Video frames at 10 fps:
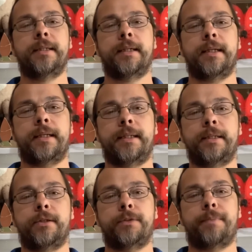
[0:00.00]
and he
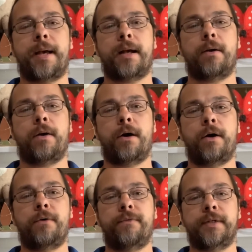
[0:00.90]
goes back
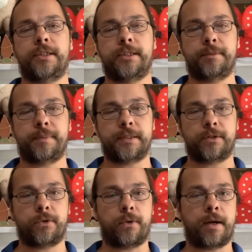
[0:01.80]
off, and she spends the
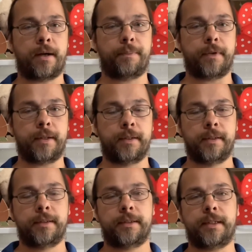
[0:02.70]
whole opera
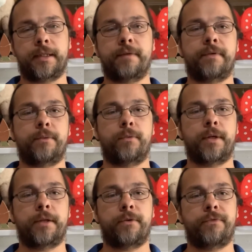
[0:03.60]
telling everyone
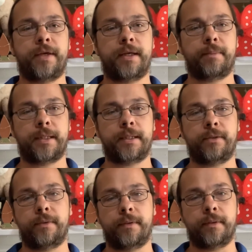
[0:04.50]
in her family
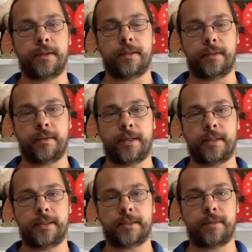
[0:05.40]
that
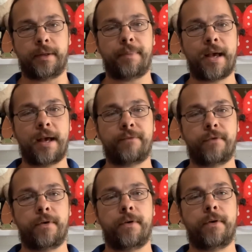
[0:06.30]
he's coming back for
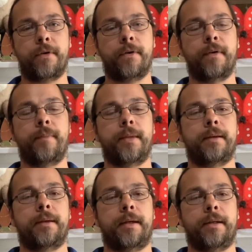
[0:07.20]
her,
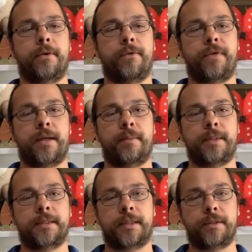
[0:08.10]
and her
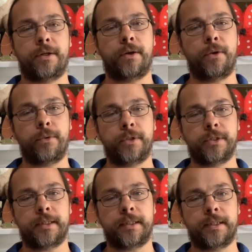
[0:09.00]
family's like, no, you
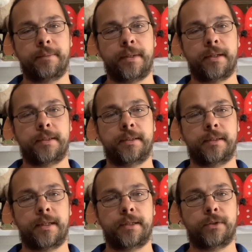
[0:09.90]
just need to get married to a
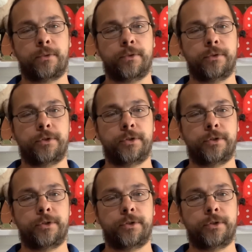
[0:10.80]
nice older